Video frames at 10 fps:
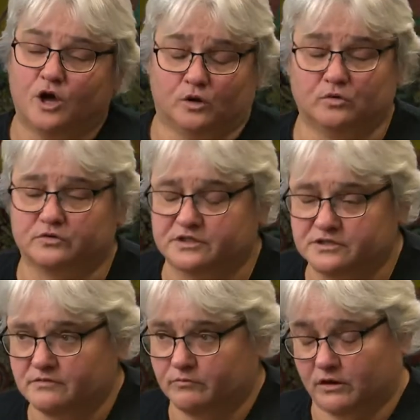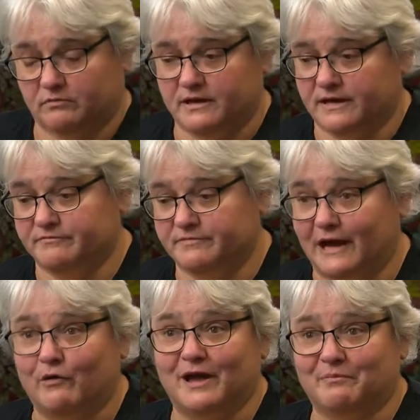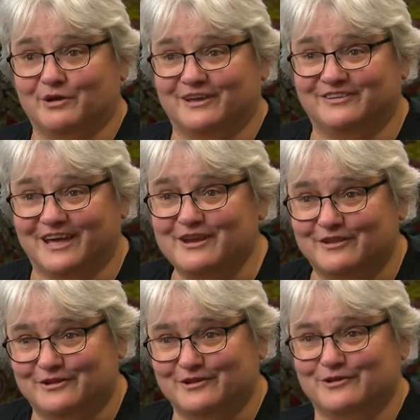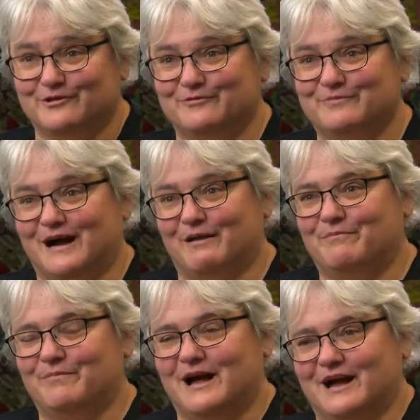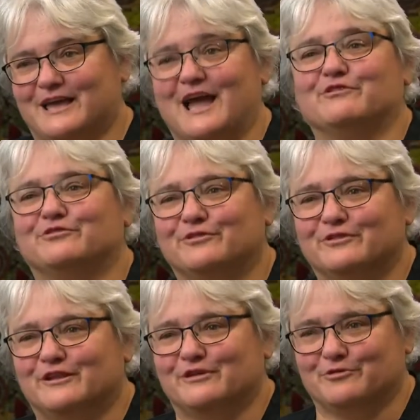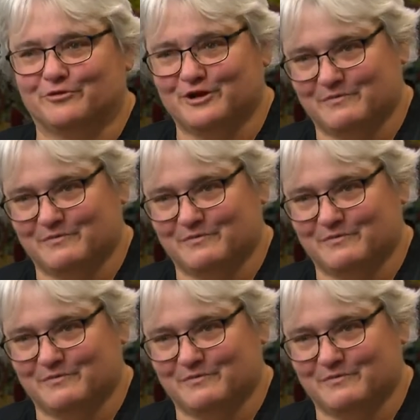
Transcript: Look, and COAG being dead and the new council that they're talking